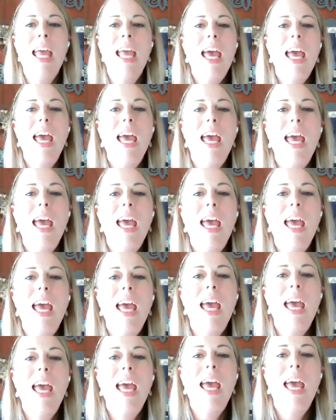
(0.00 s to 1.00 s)
And my
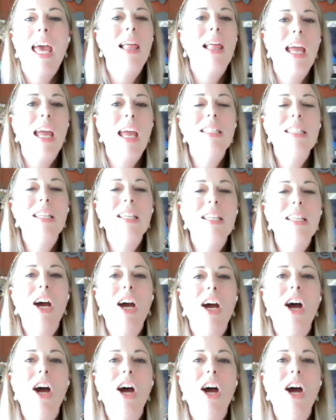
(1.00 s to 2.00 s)
legs
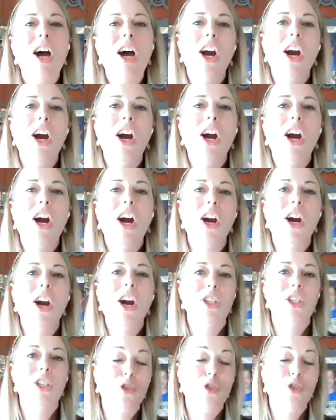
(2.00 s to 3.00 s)
are
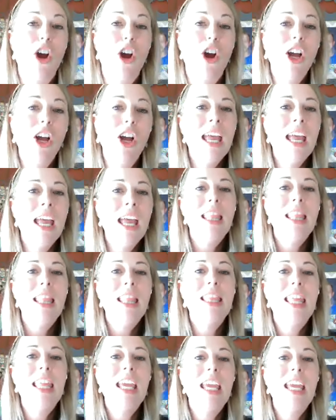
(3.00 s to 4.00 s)
strong but
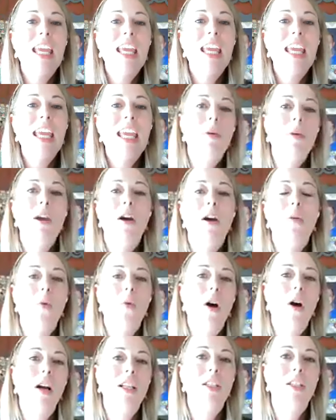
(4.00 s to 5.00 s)
they can take me
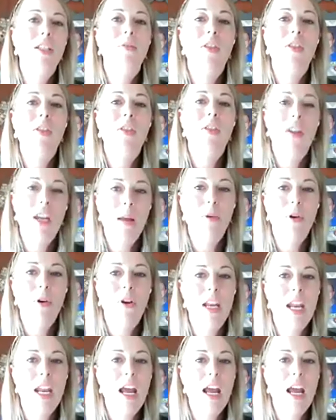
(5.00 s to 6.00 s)
on walks around the
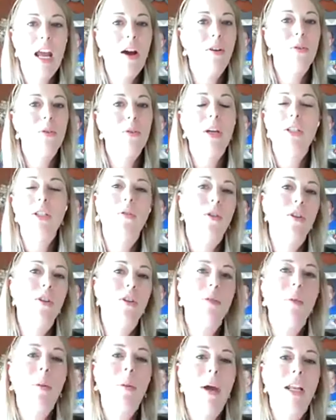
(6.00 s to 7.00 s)
neighborhood now so I
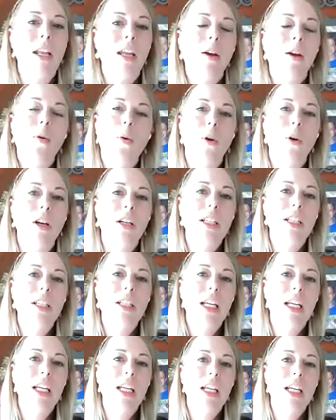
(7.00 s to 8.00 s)
don't lose my mind in
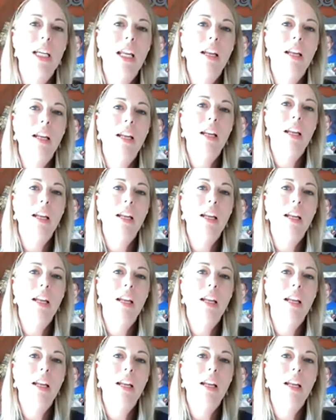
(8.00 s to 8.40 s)
quarantine.